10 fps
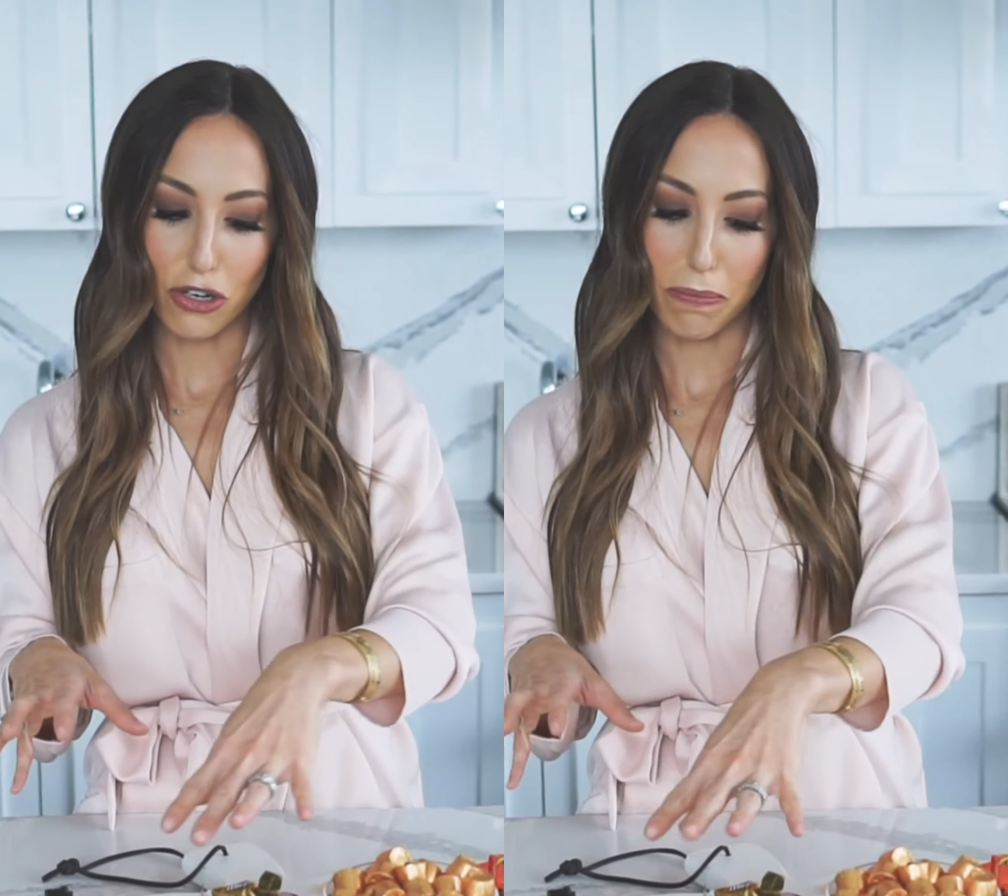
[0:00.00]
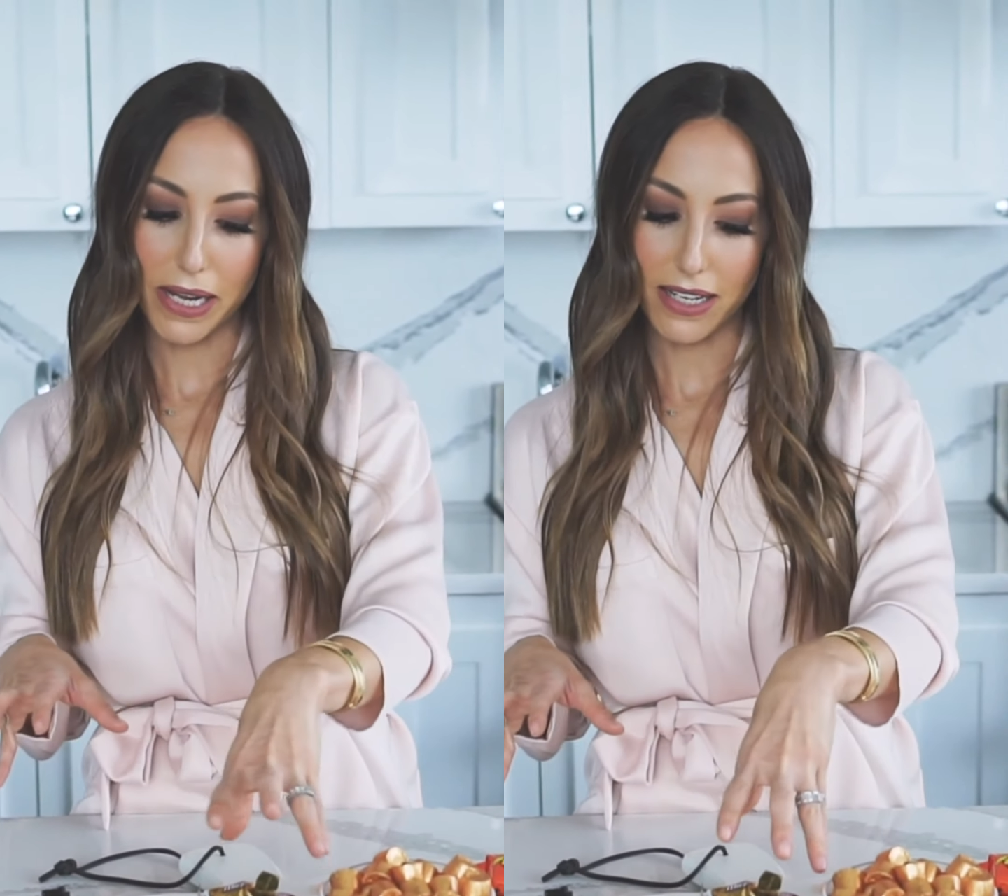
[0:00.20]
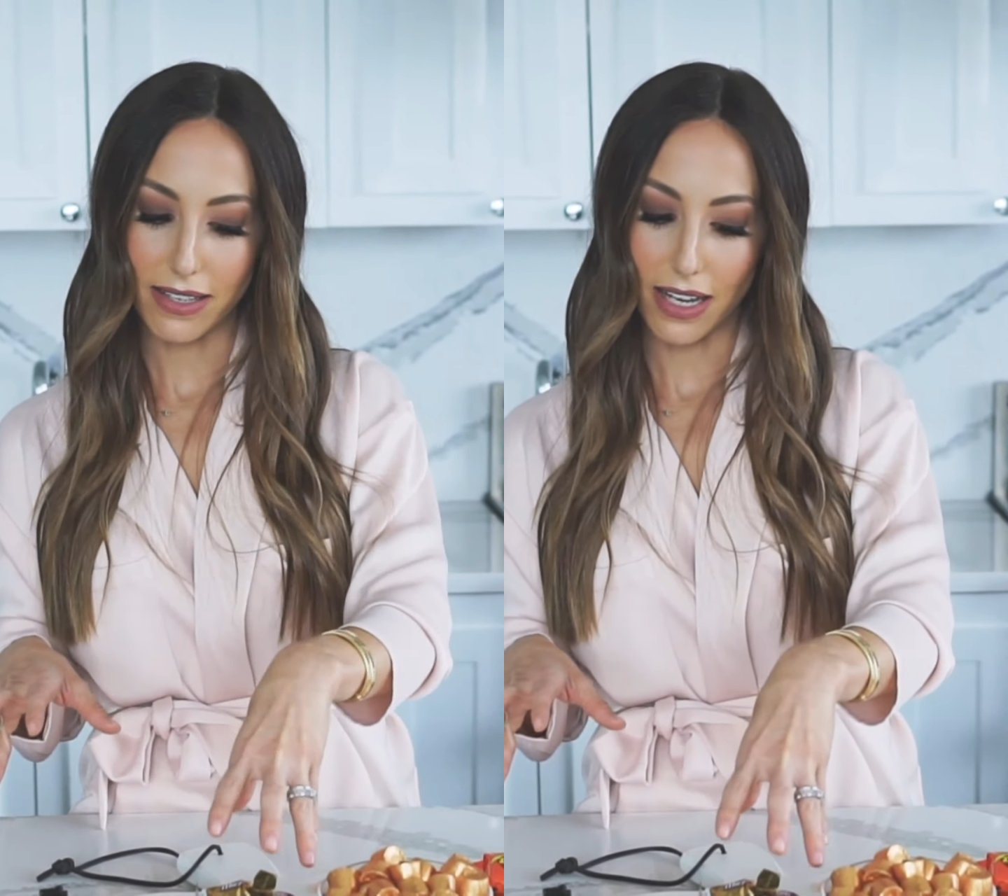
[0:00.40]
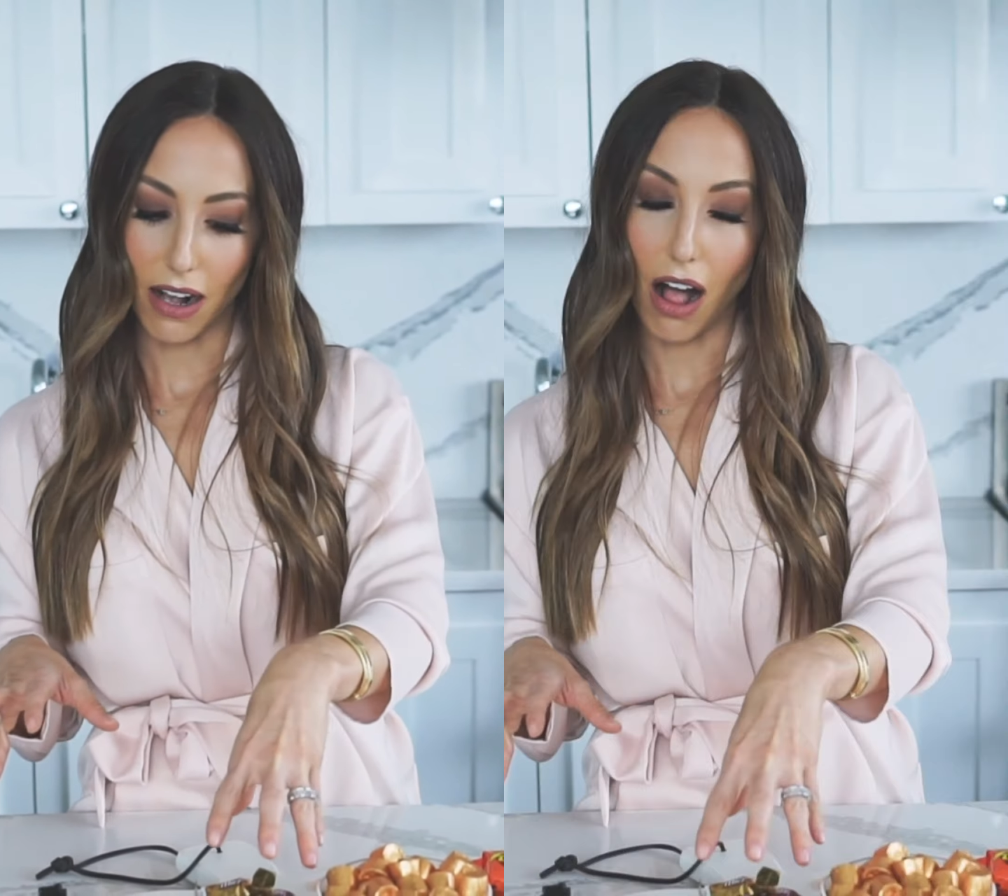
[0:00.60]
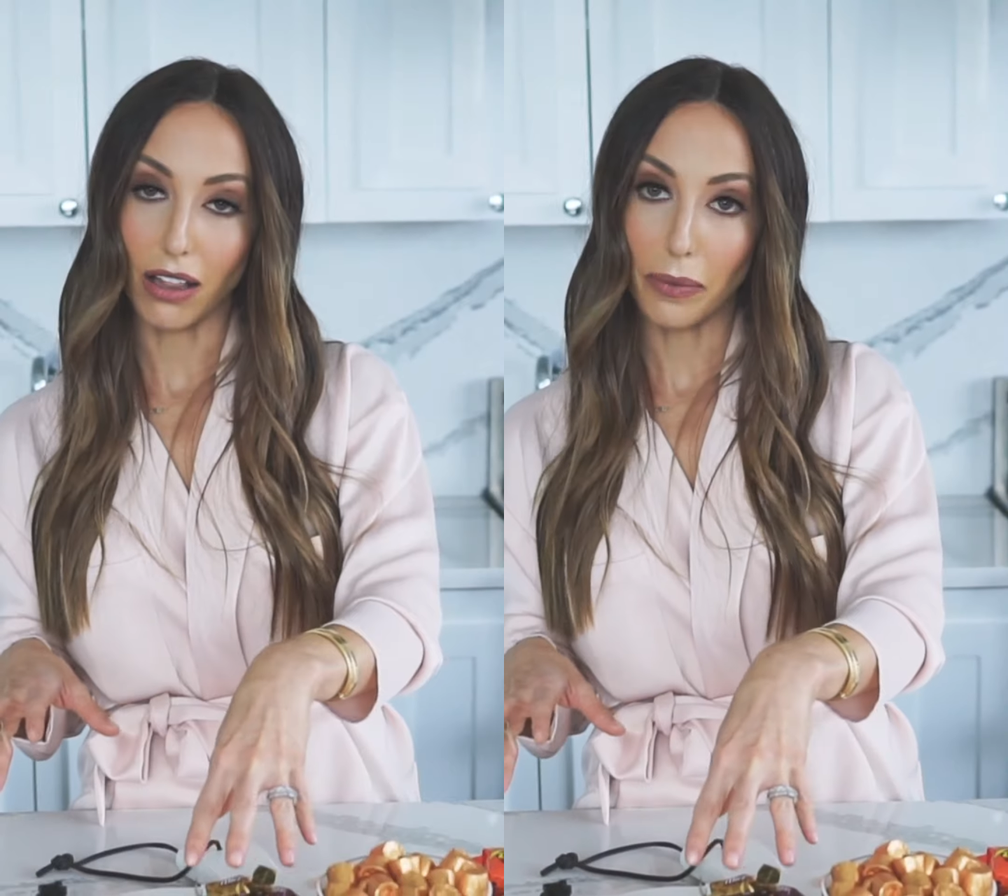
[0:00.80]
your
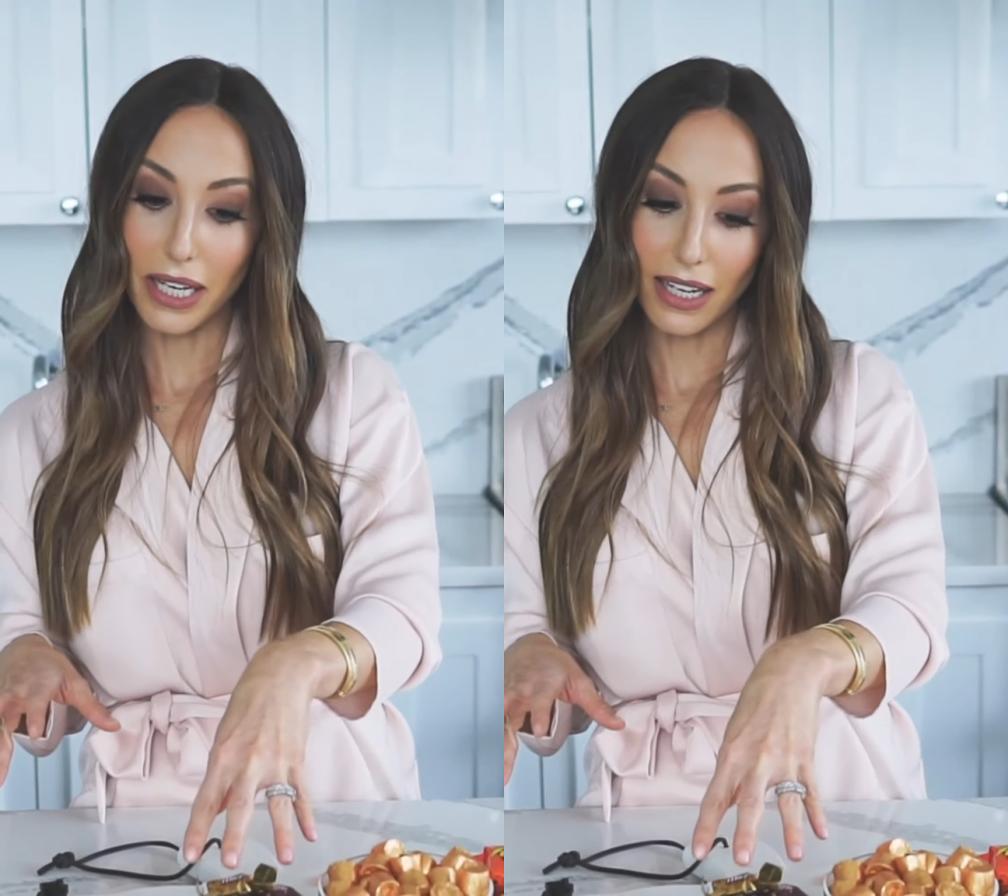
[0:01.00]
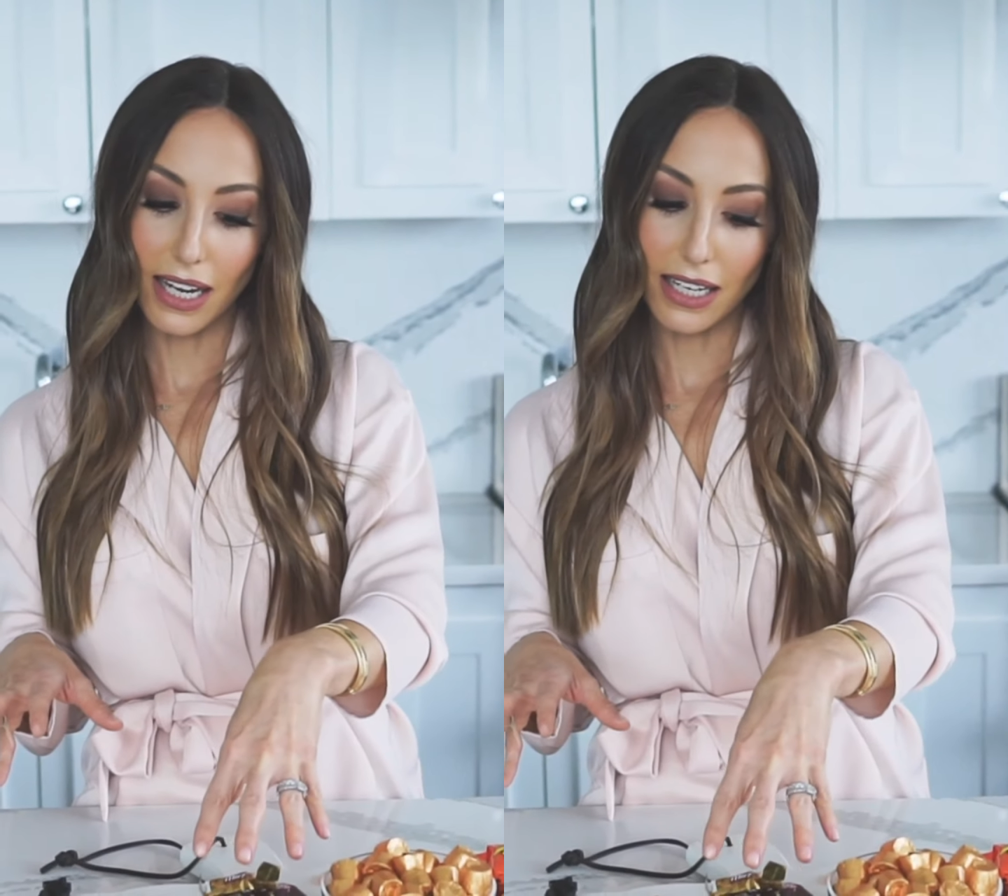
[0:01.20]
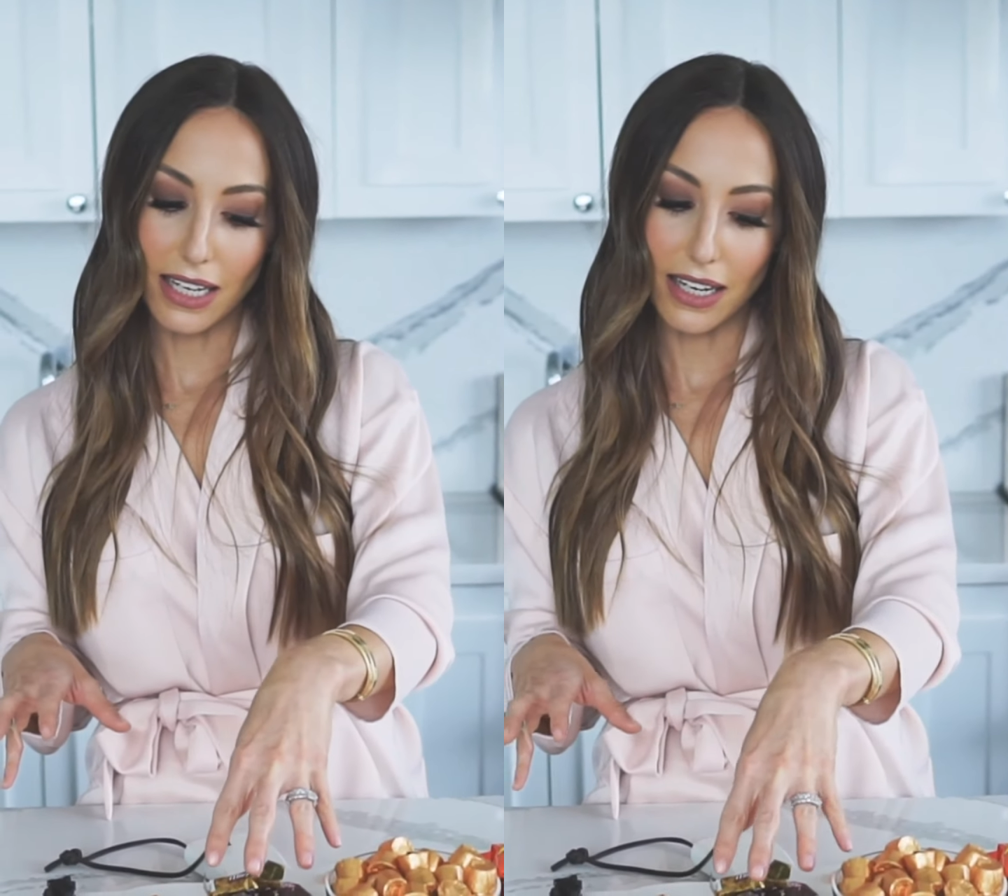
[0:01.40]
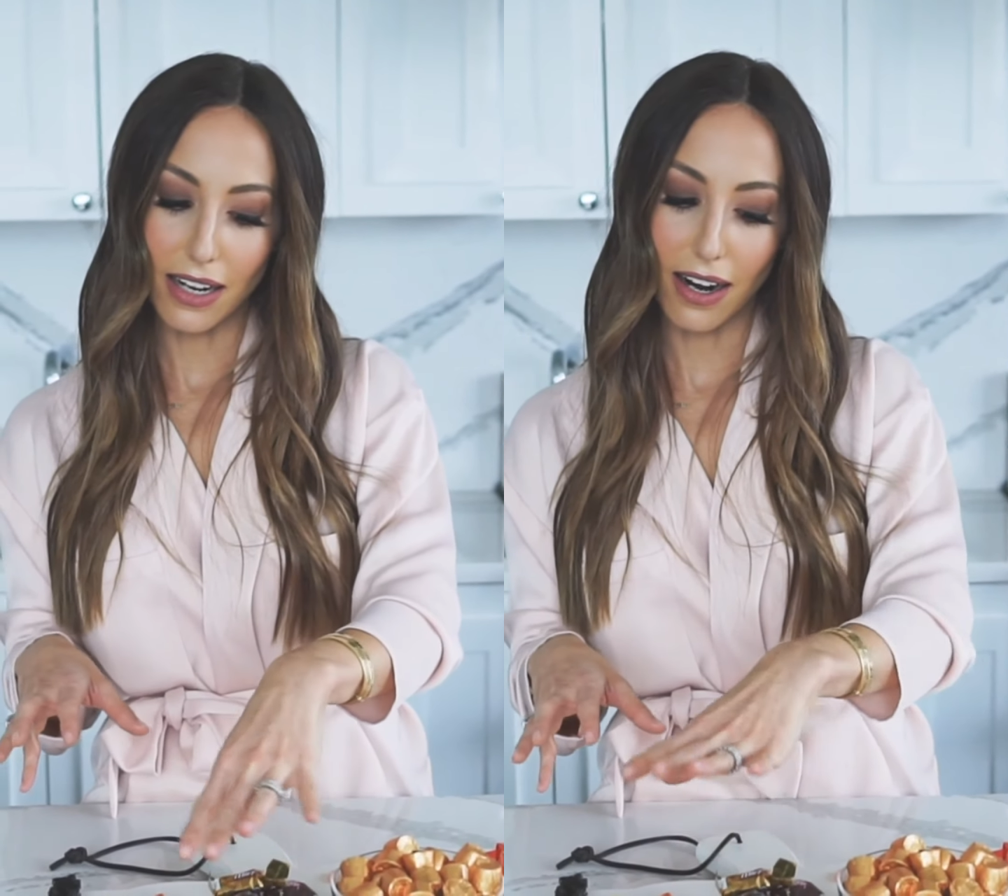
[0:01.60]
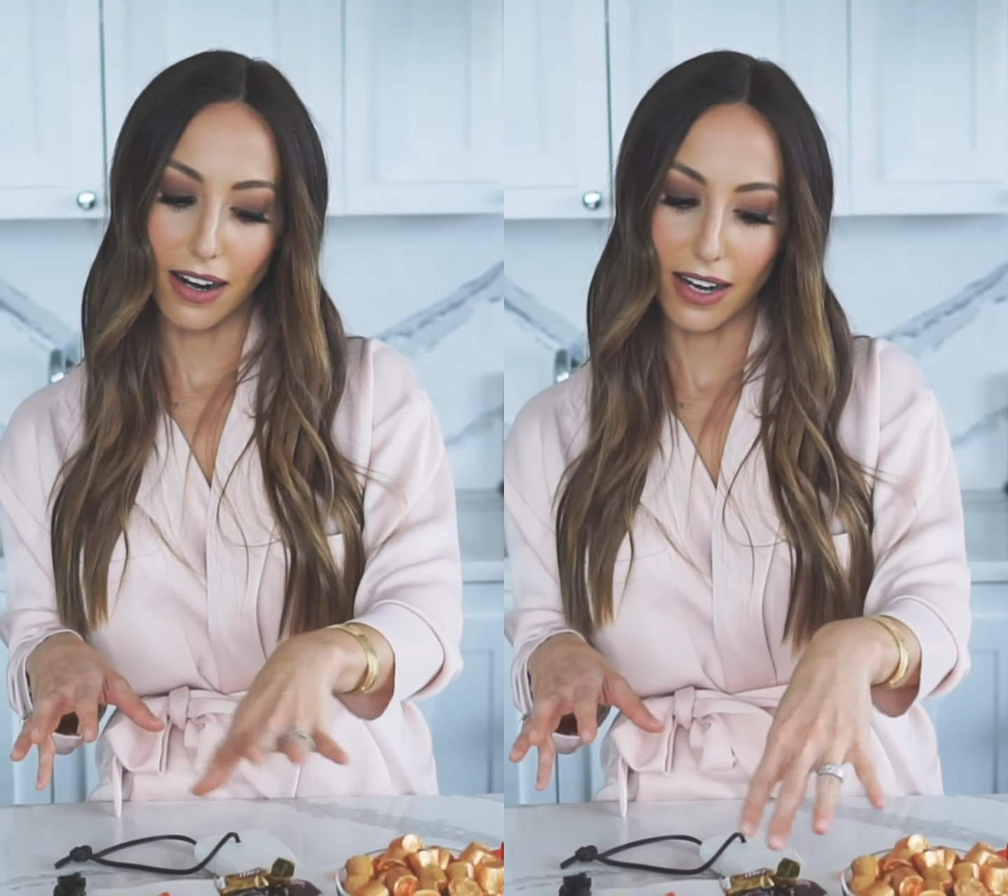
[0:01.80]
basic Halloween candy
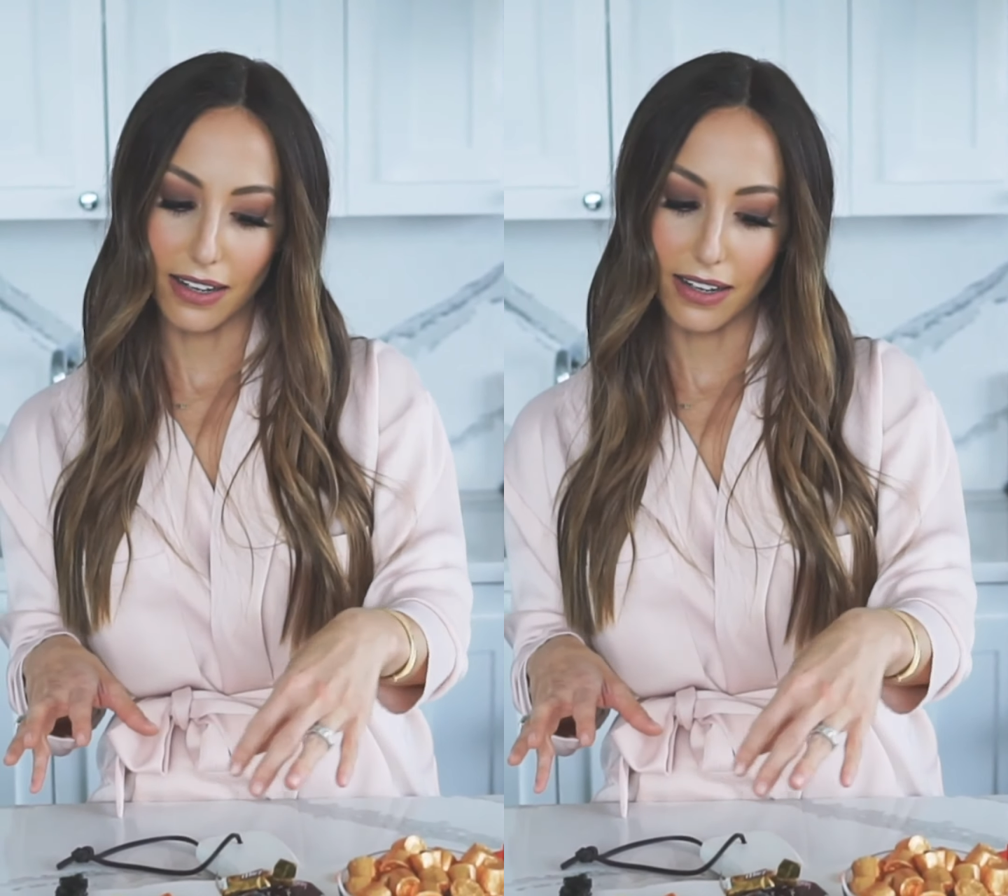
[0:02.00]
here